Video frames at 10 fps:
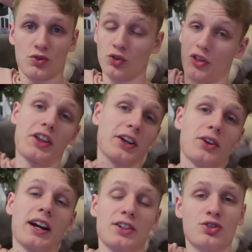So thank
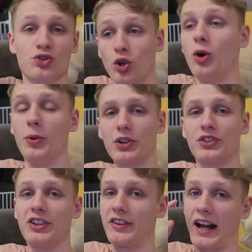you guys so
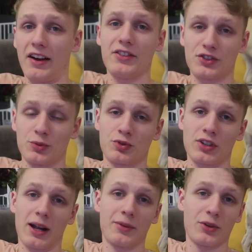much. And if you haven't
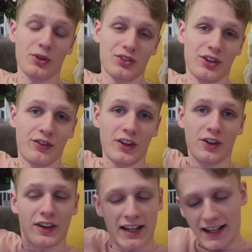subscribed and you're watching this
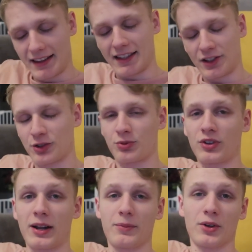video, then hit that
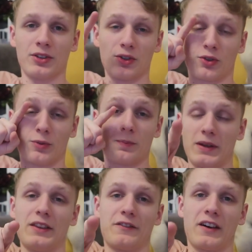subscribe button. You could be the